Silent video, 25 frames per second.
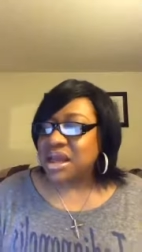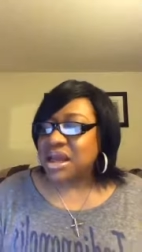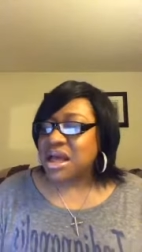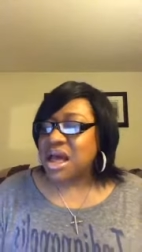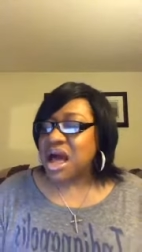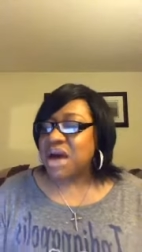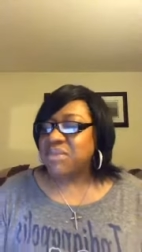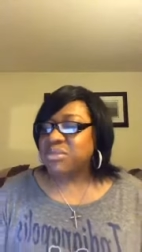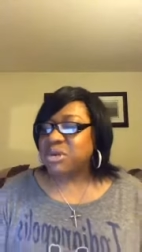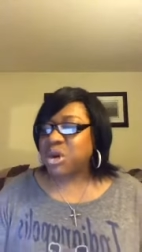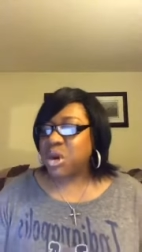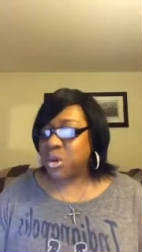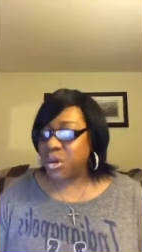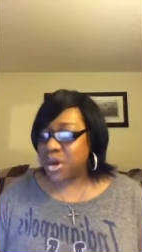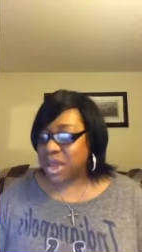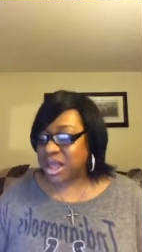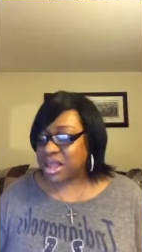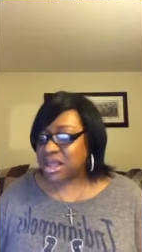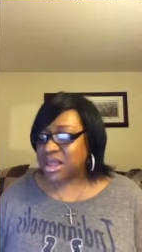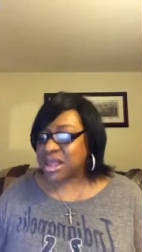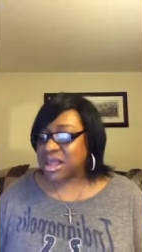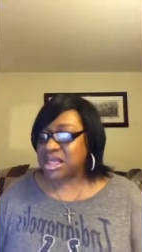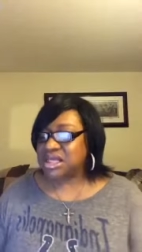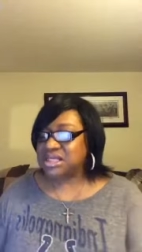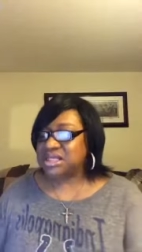Come
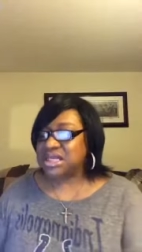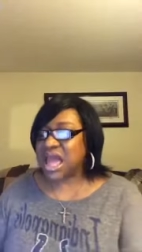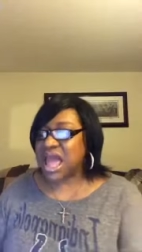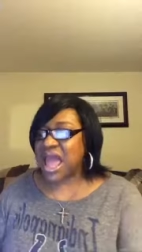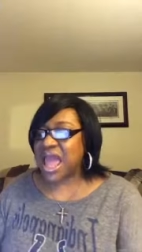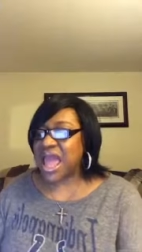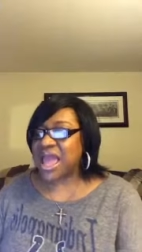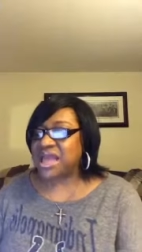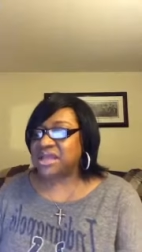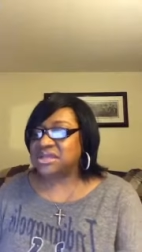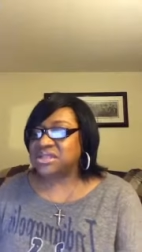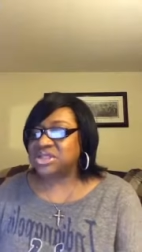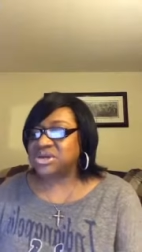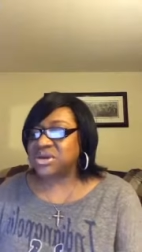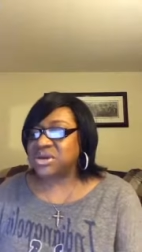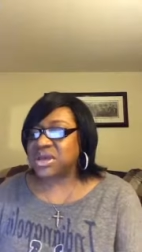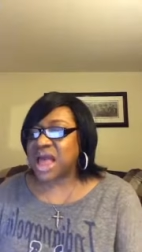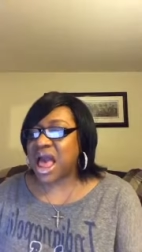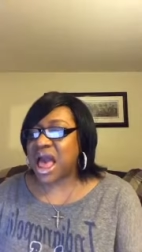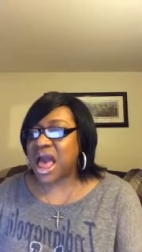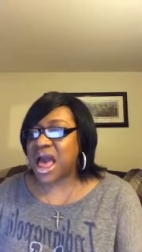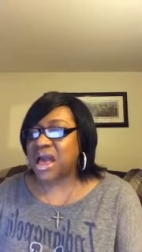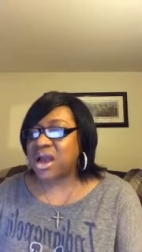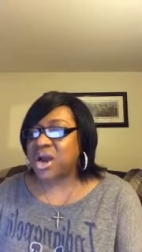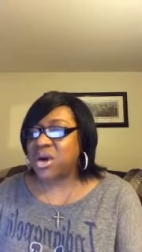quickly to answer,
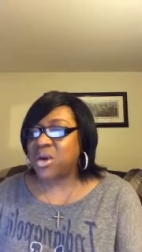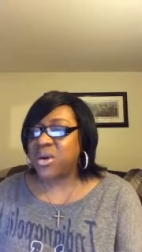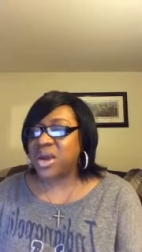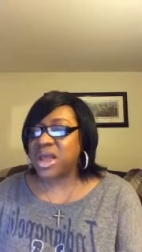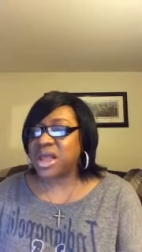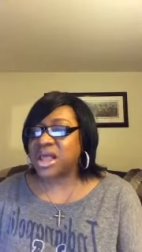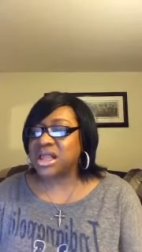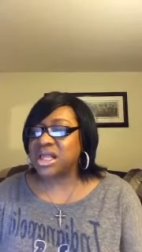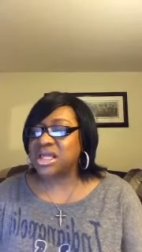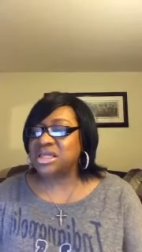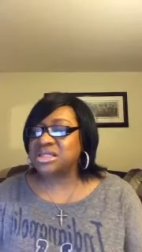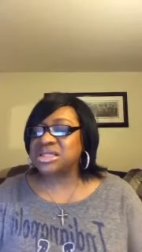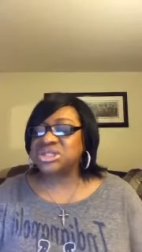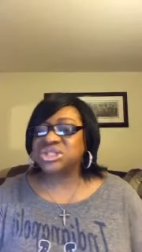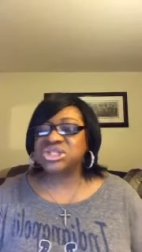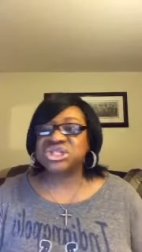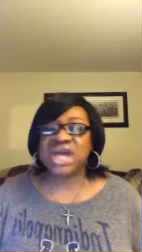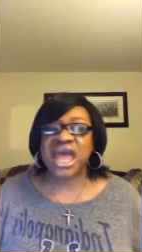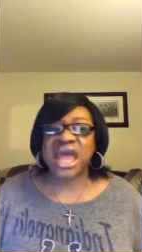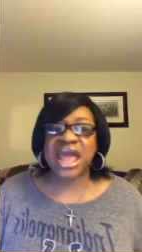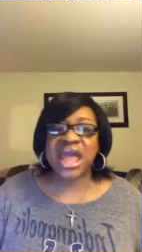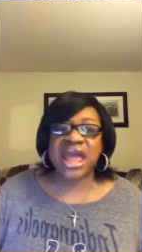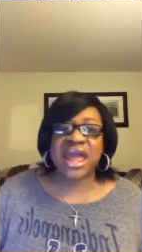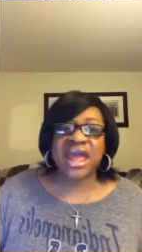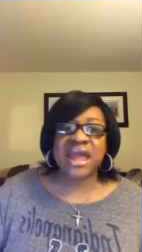God. Quickly to
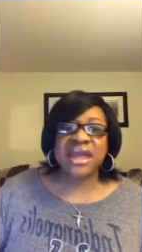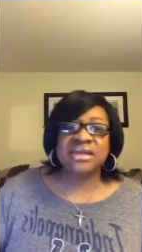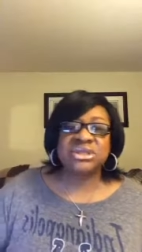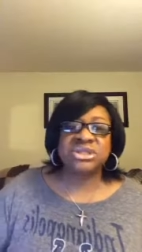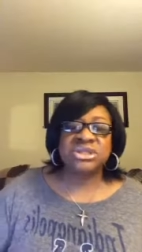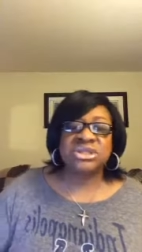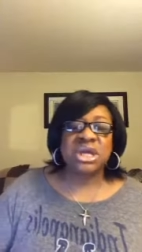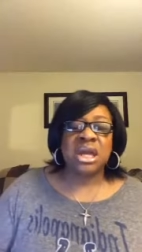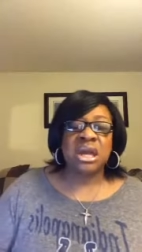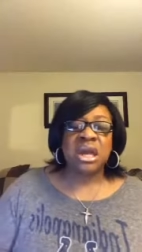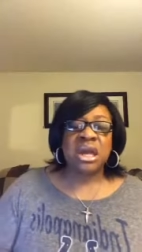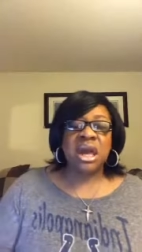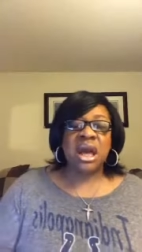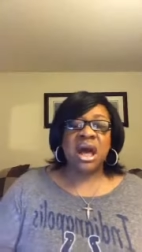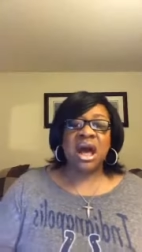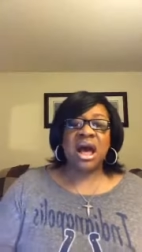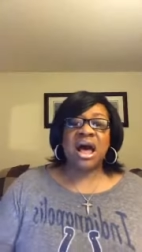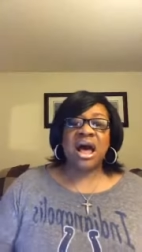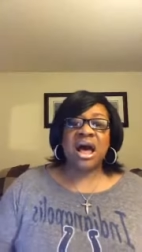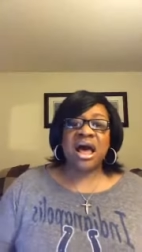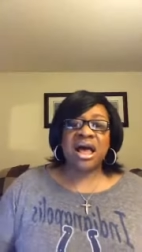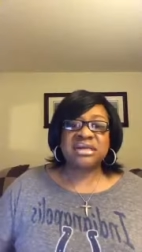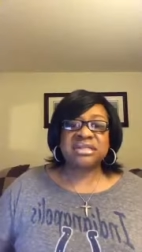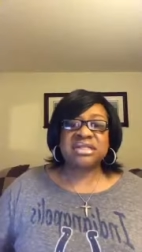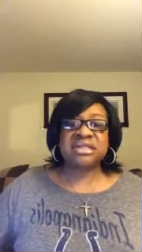change
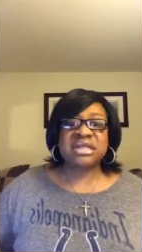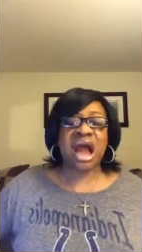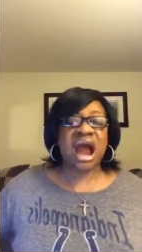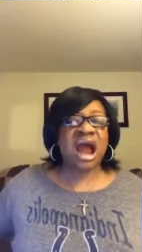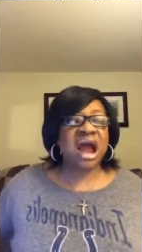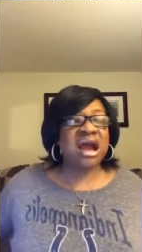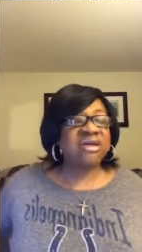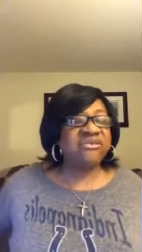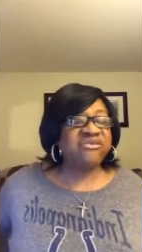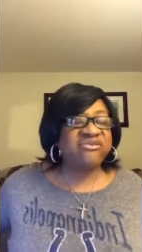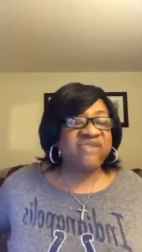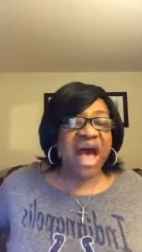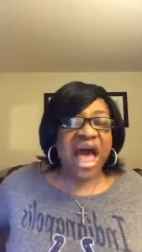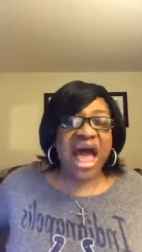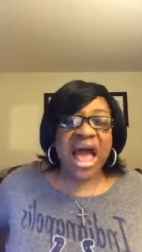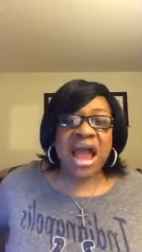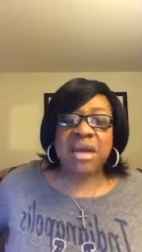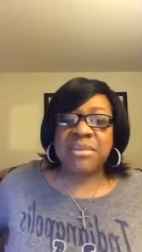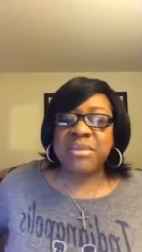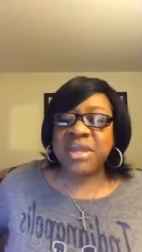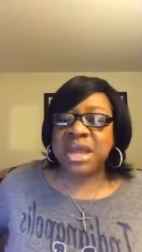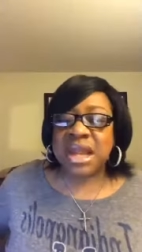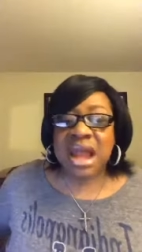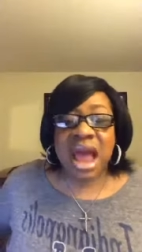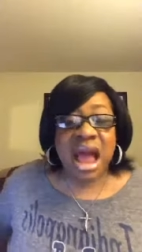us, our
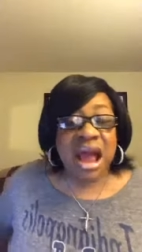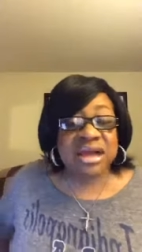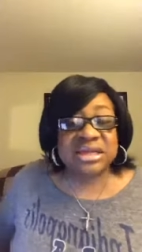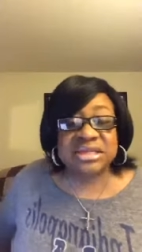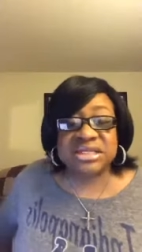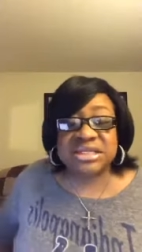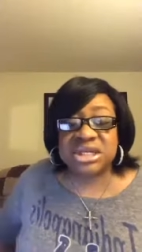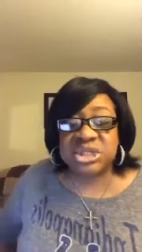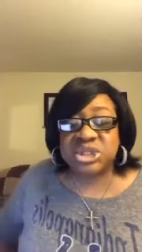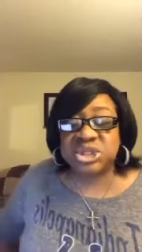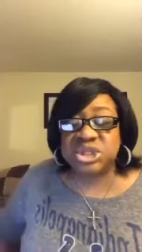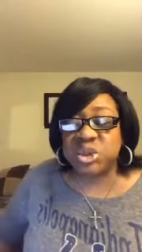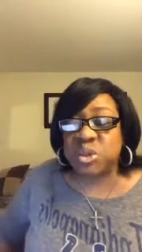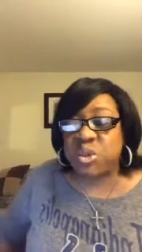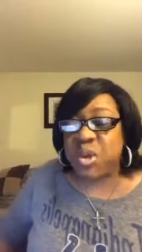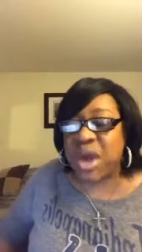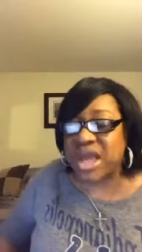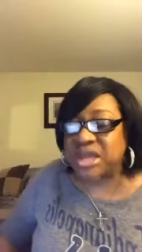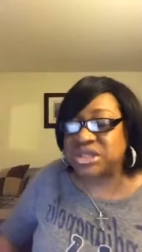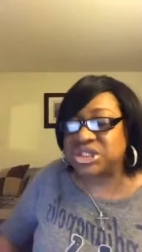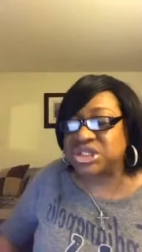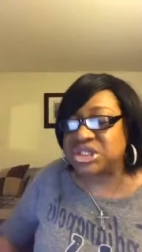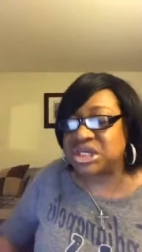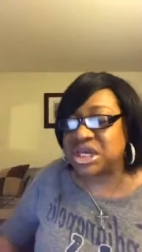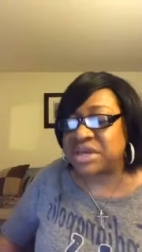environment, our
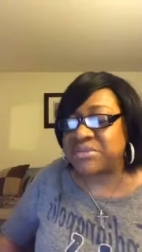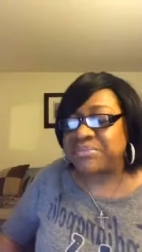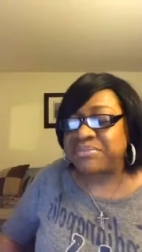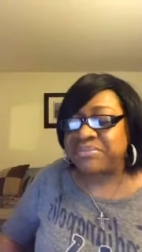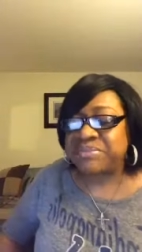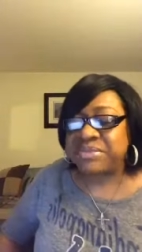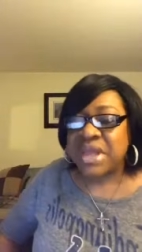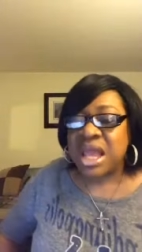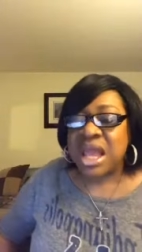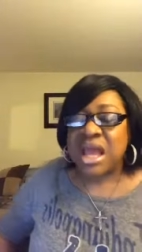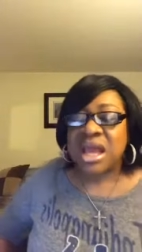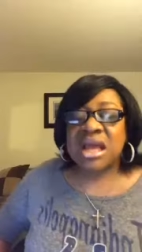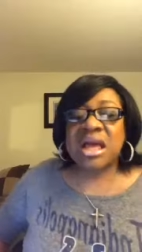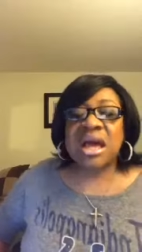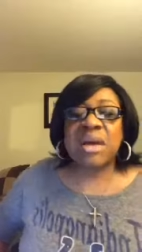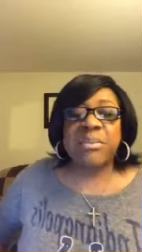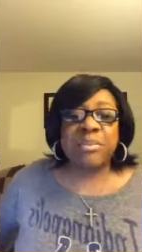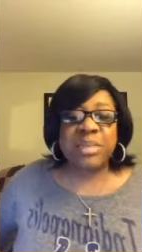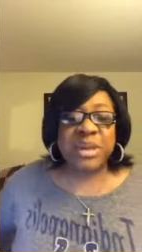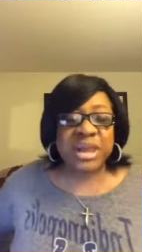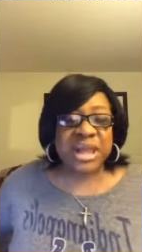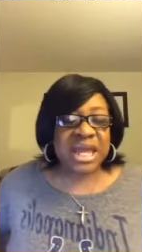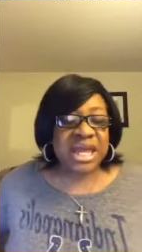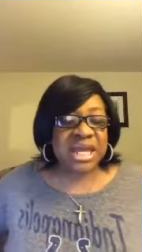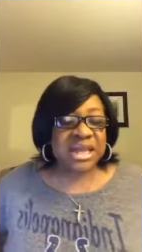situation.
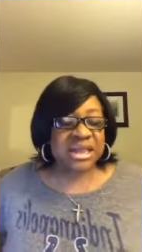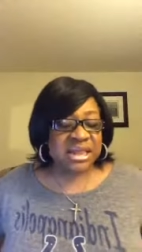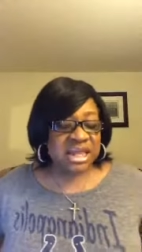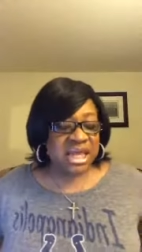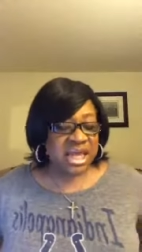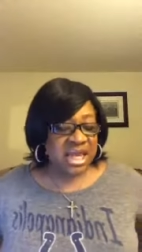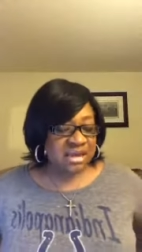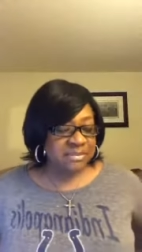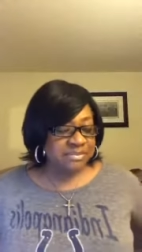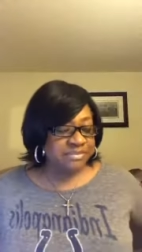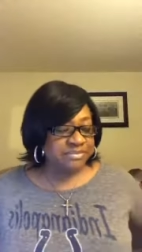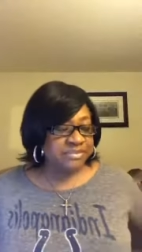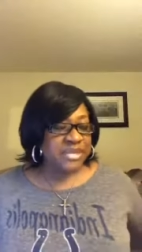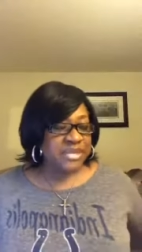Completely.